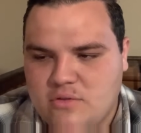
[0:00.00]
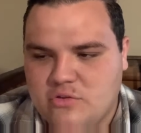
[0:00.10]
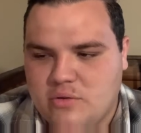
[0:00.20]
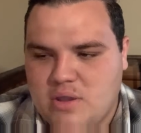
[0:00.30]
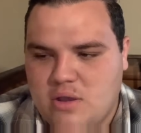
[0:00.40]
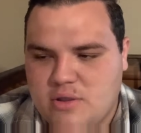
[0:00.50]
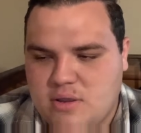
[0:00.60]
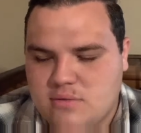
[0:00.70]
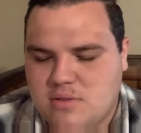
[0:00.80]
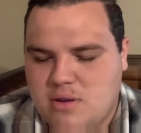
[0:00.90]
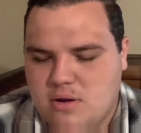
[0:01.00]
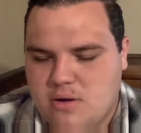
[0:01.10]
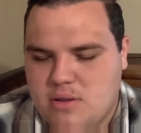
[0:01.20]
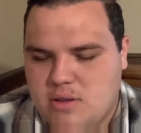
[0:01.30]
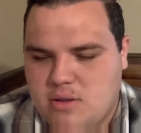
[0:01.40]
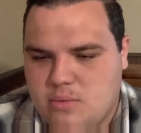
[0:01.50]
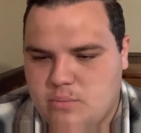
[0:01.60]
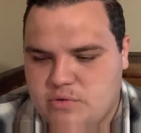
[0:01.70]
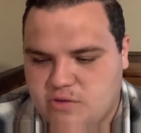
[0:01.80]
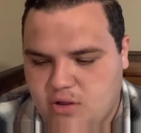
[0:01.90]
yeah, hung out there and
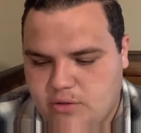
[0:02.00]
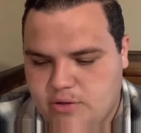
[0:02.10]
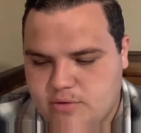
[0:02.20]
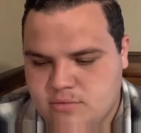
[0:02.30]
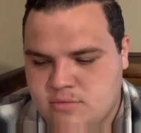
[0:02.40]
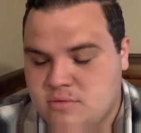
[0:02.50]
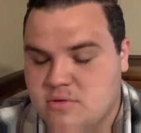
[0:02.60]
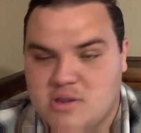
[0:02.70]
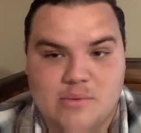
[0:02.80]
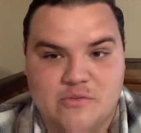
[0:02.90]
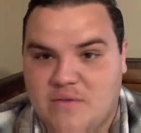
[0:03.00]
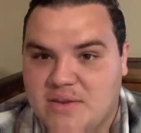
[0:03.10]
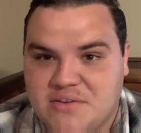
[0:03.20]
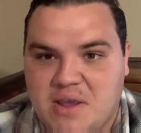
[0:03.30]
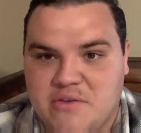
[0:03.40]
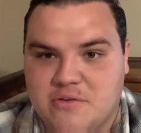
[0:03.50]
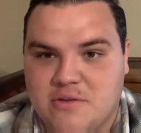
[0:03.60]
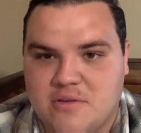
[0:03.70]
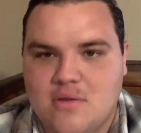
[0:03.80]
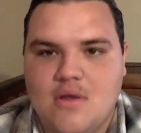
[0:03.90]
we saw it. It was
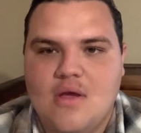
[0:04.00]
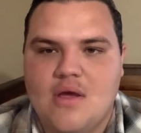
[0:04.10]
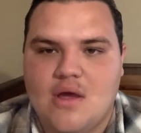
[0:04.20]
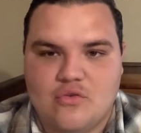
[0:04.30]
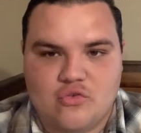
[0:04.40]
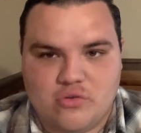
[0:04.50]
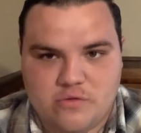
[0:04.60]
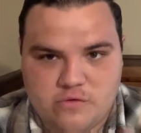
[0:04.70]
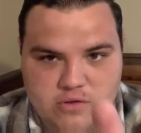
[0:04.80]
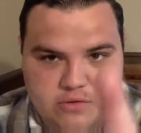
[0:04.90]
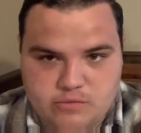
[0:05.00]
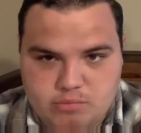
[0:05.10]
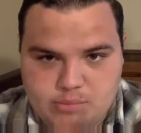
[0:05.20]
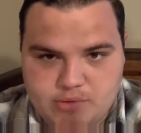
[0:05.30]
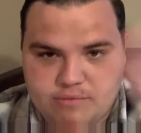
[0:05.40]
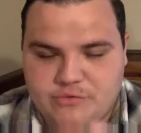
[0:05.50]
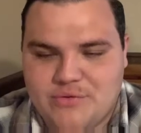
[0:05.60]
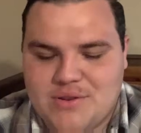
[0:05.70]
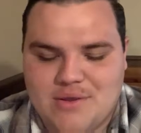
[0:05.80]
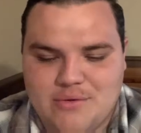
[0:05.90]
fantastic, as you should see in some of the previous
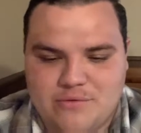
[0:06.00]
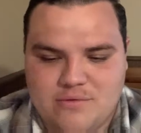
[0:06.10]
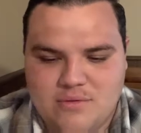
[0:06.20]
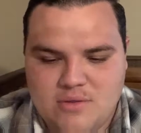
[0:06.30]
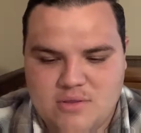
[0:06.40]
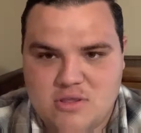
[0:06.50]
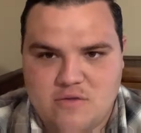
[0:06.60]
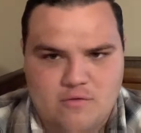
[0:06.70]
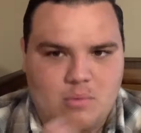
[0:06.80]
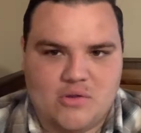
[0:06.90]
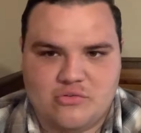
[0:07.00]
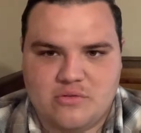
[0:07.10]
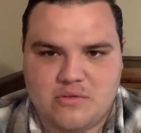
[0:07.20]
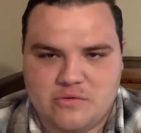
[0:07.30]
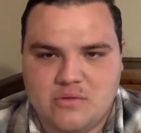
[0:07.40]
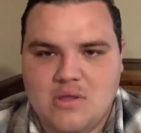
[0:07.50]
videos if you're watching this.